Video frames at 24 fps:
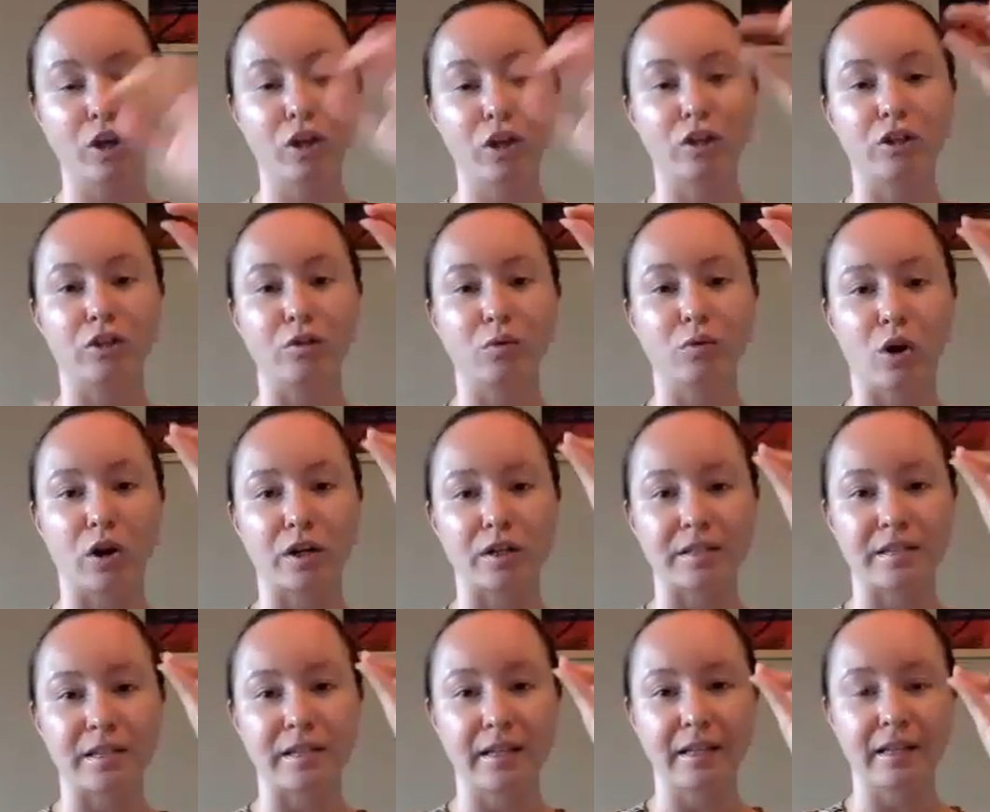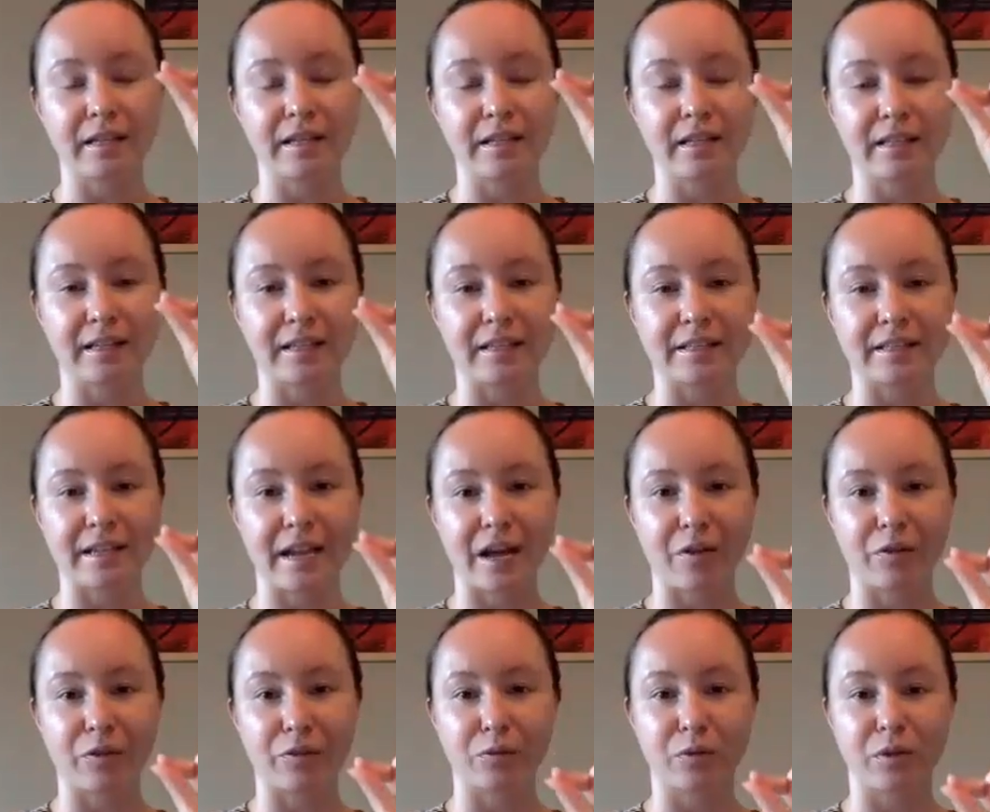you articulate
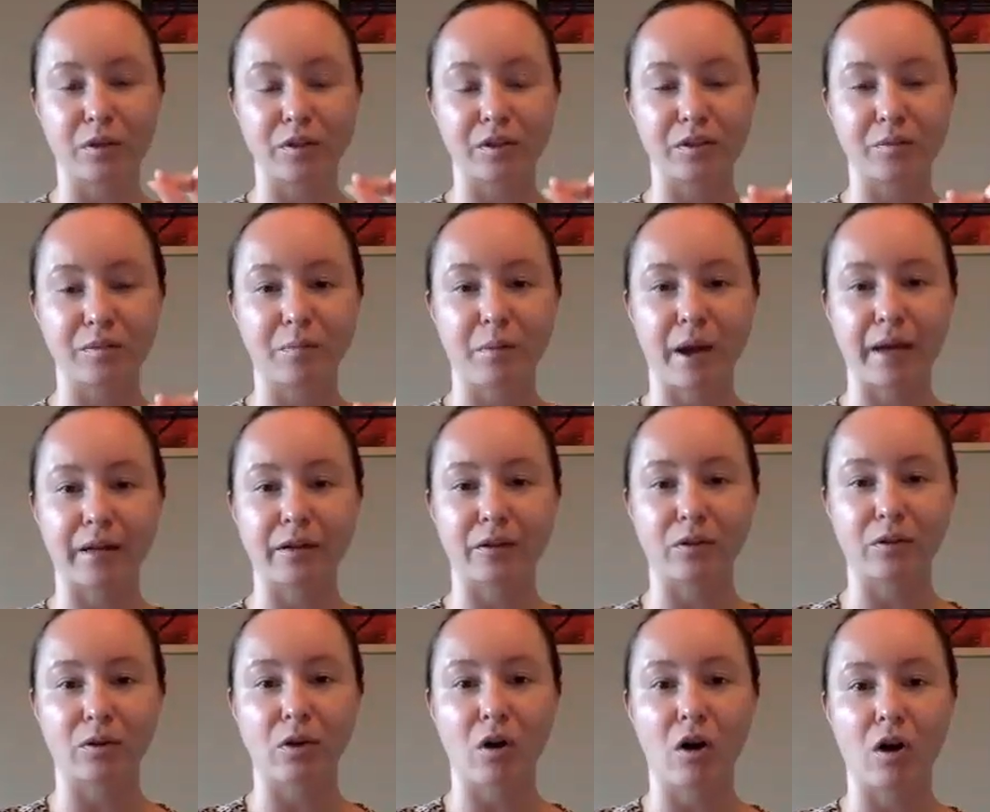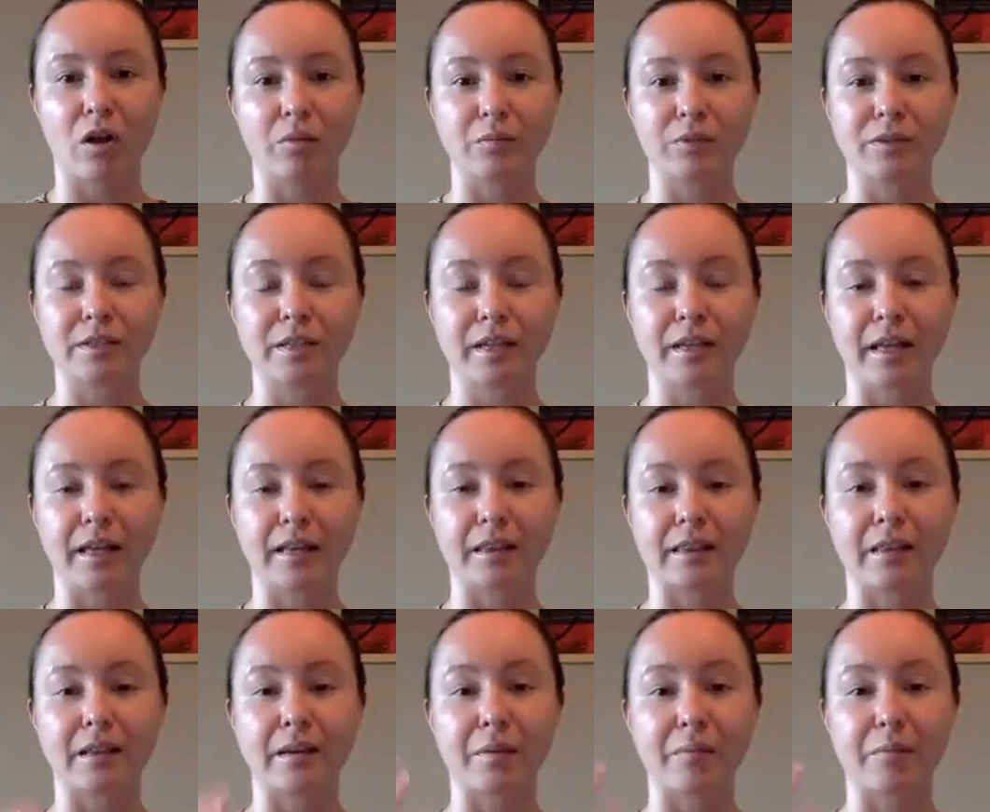down through the spinal column to get
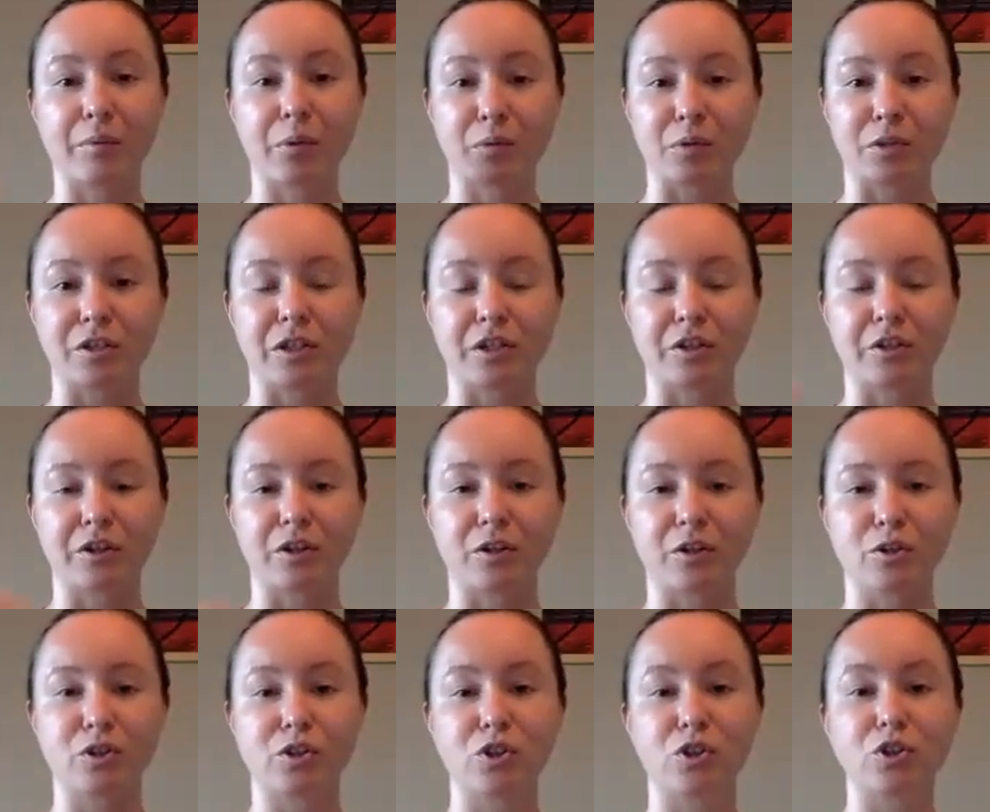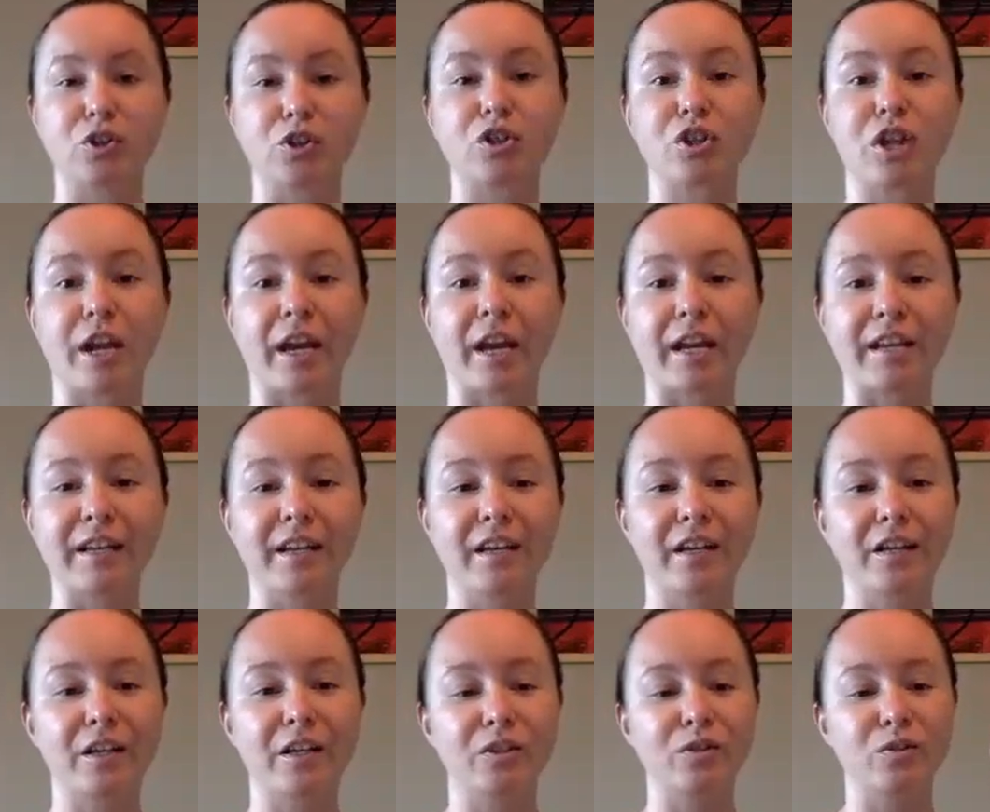the posterior chain
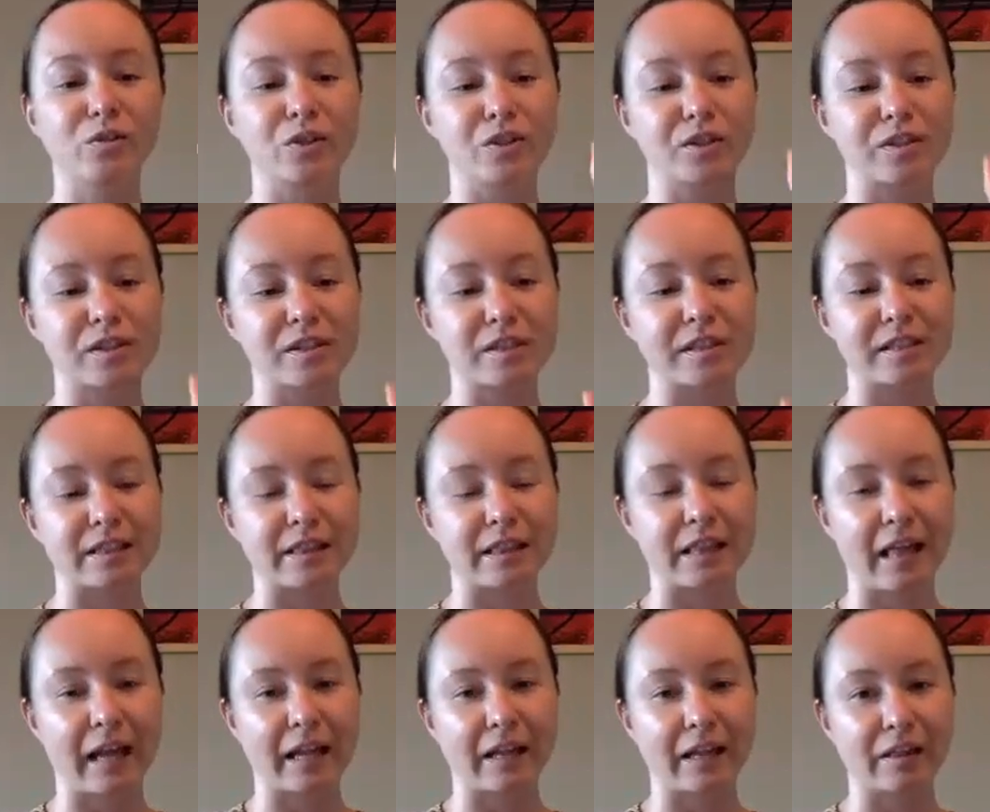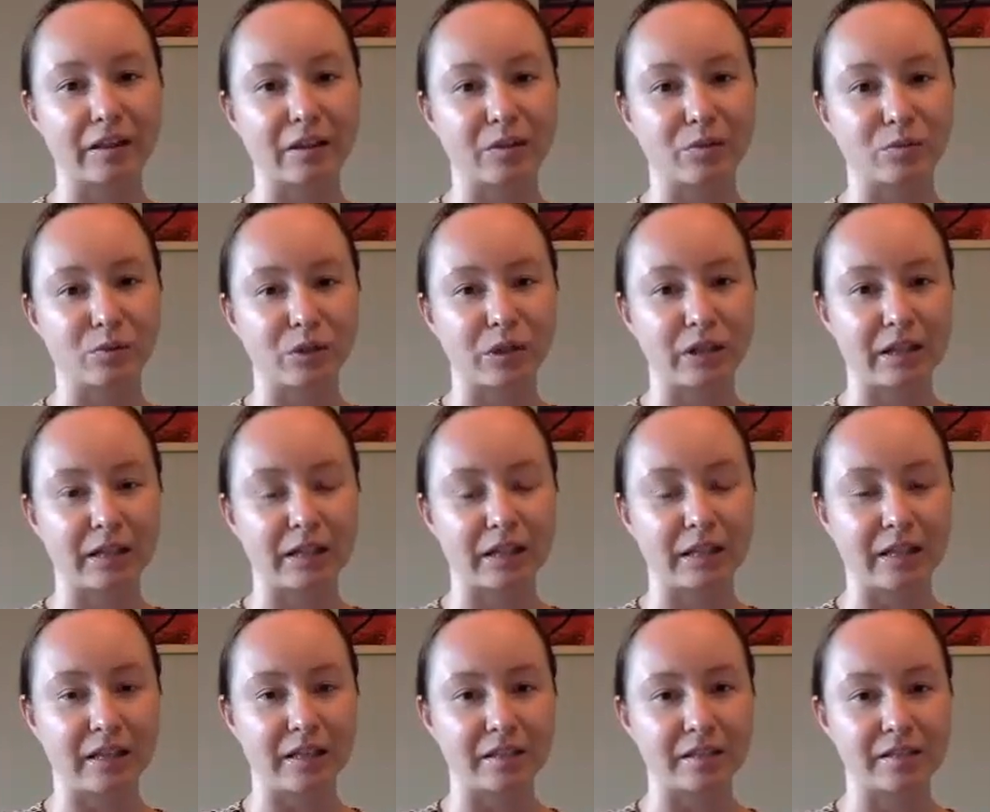to just slightly
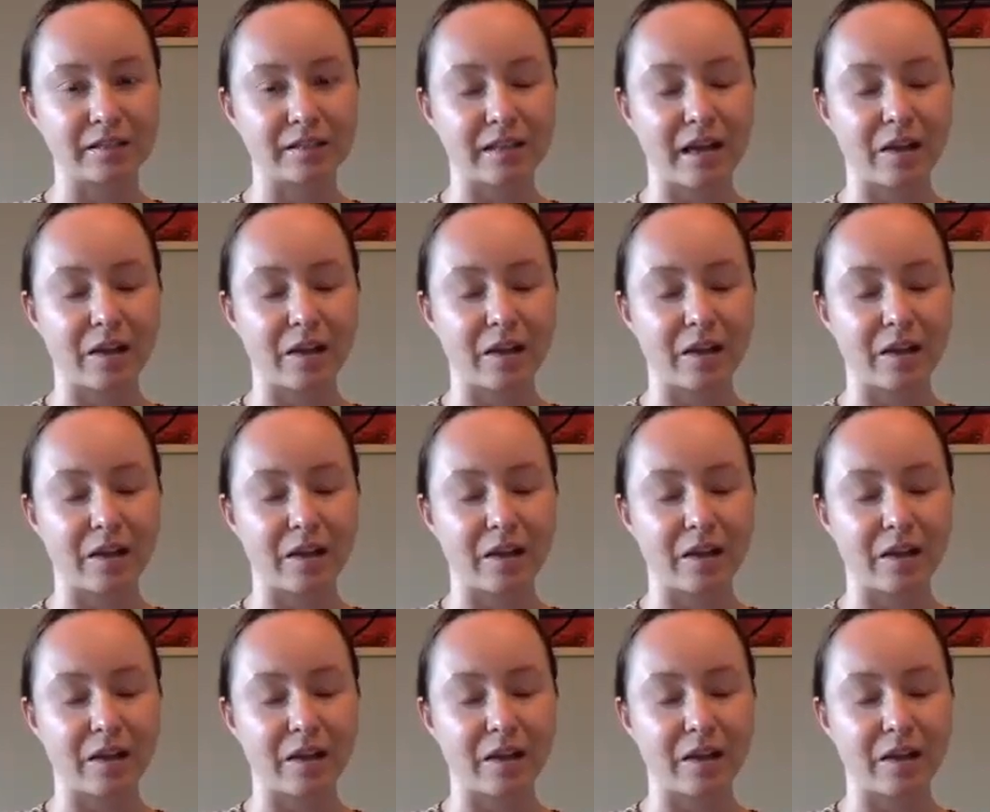release.